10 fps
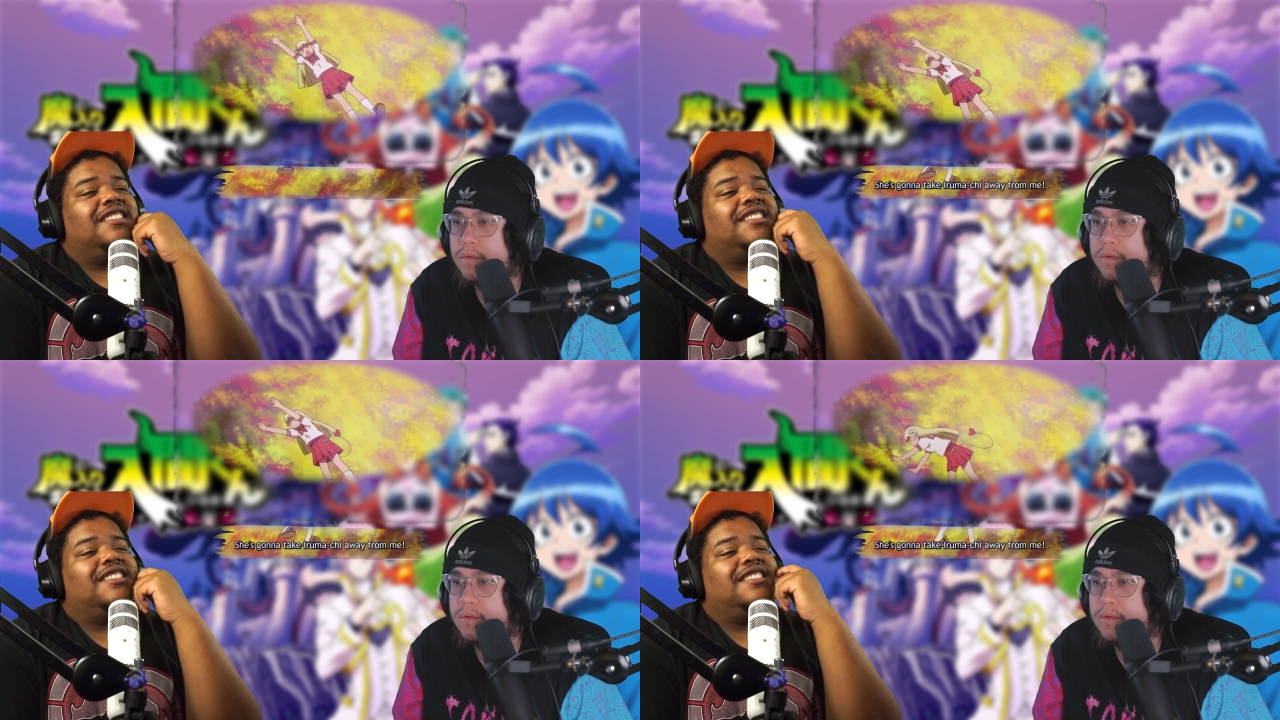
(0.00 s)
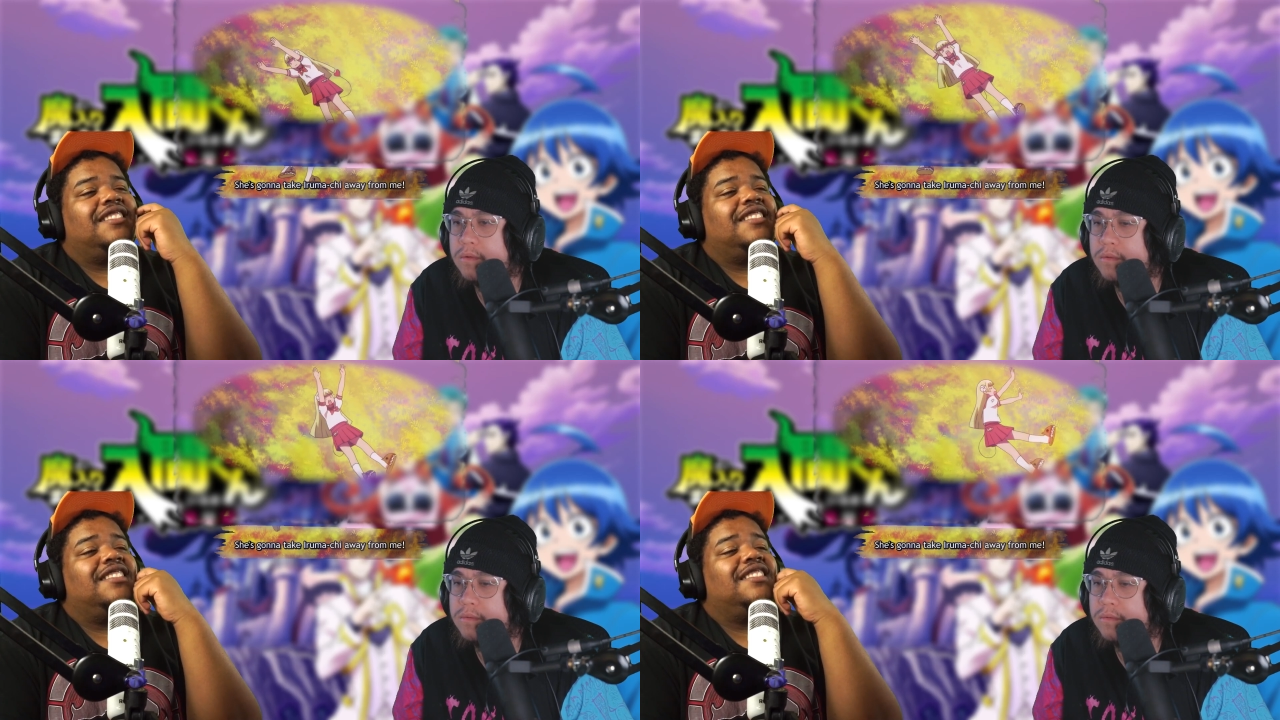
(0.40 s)

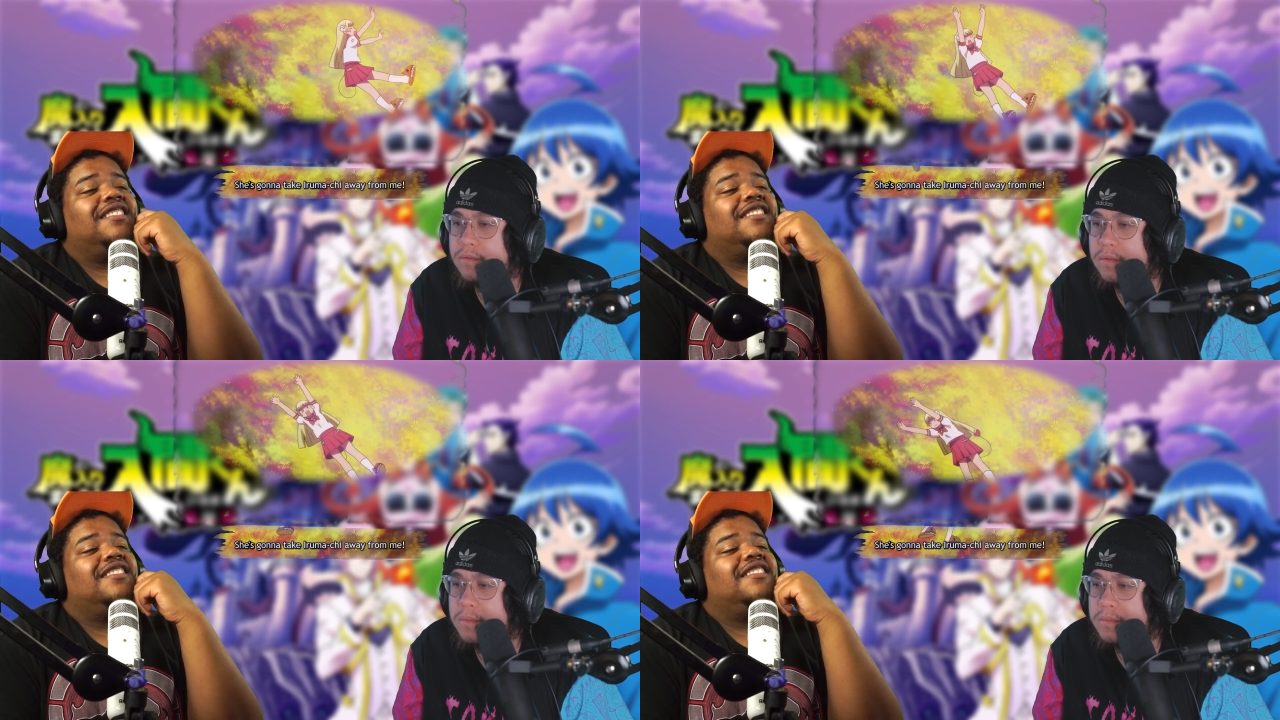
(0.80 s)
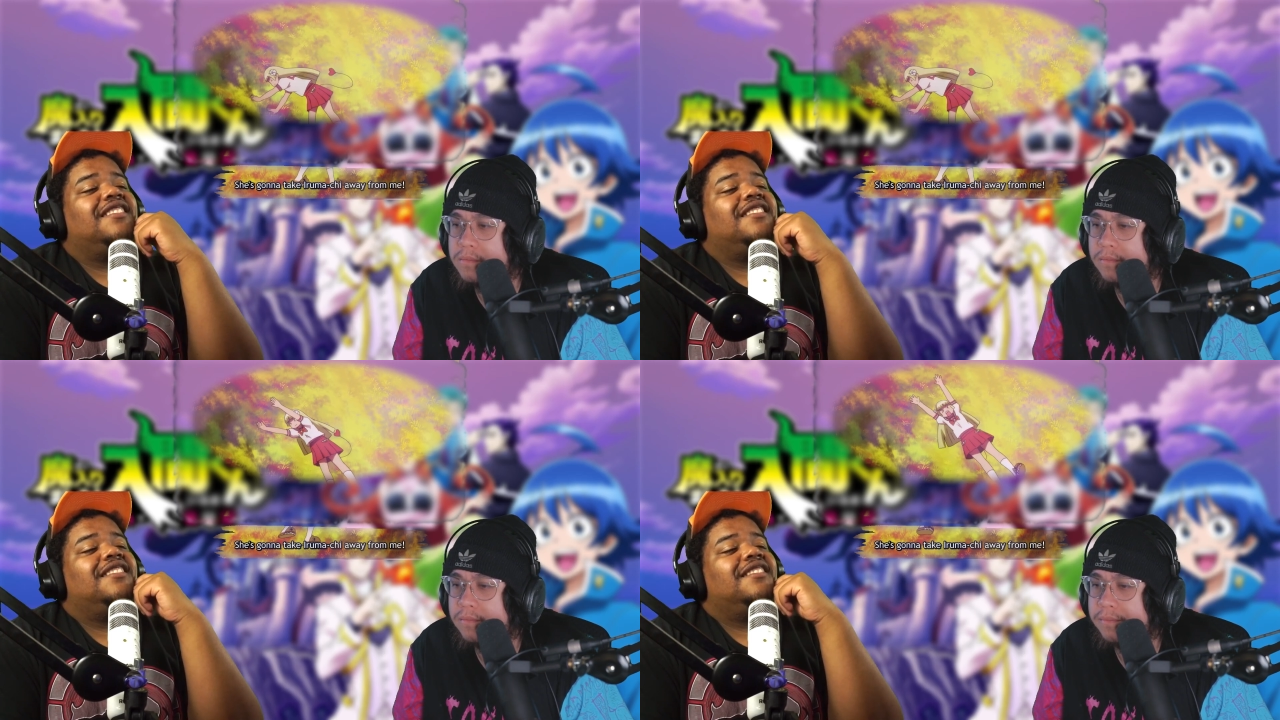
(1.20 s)

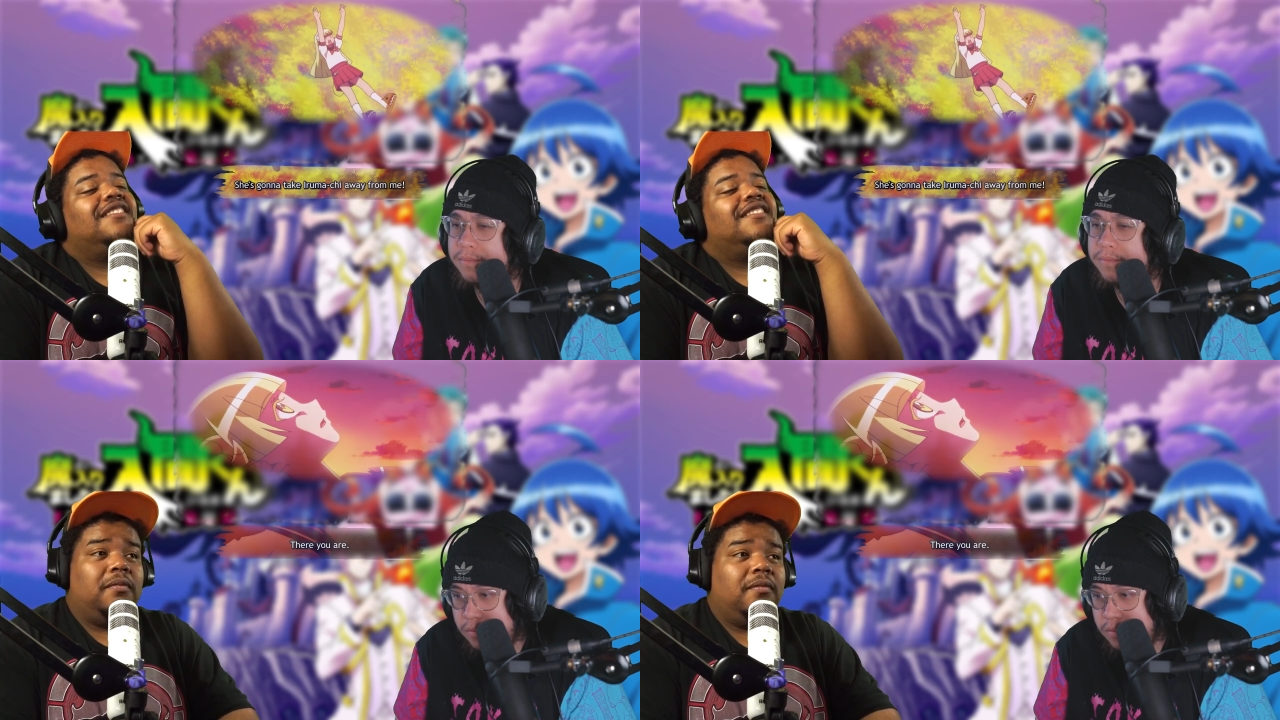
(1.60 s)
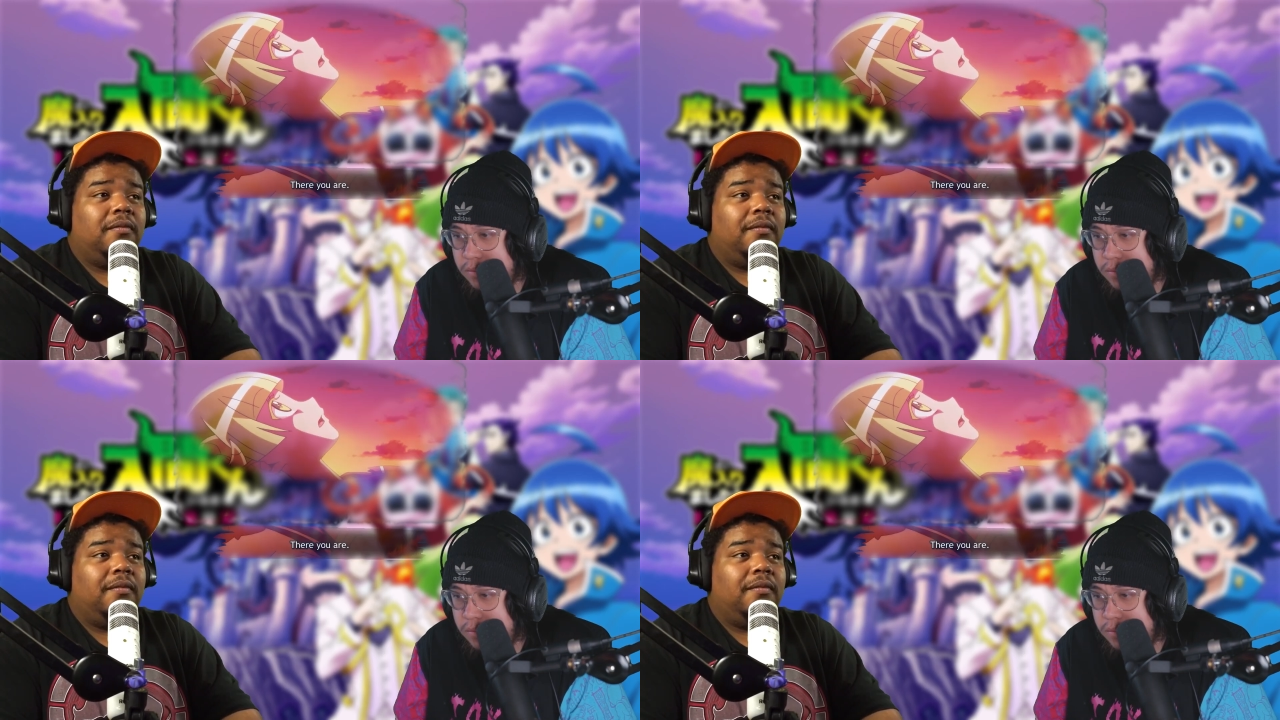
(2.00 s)
[no speech]